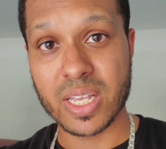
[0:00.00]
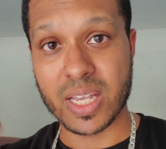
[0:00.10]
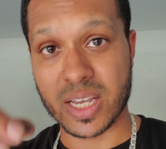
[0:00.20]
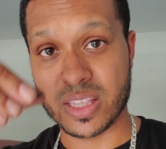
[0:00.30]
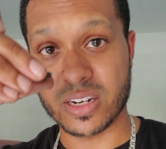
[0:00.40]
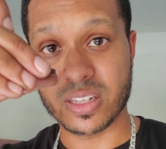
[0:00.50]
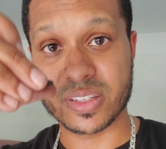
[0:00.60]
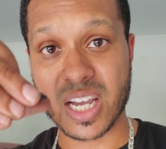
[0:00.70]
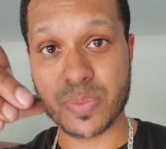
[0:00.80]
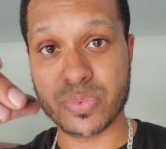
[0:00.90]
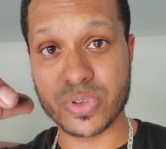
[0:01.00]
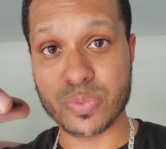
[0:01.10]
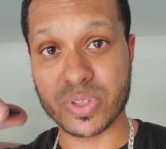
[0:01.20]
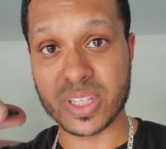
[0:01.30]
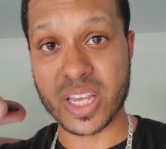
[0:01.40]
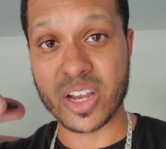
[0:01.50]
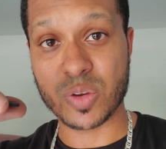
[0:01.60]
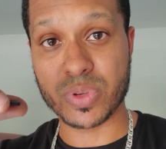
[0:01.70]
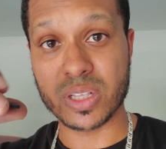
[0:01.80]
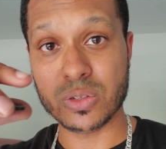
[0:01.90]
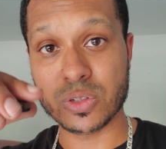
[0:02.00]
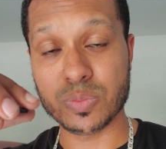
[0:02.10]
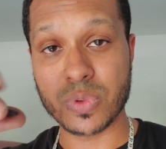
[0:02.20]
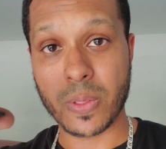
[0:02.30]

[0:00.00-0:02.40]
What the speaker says: and then on top you put the ARP lube,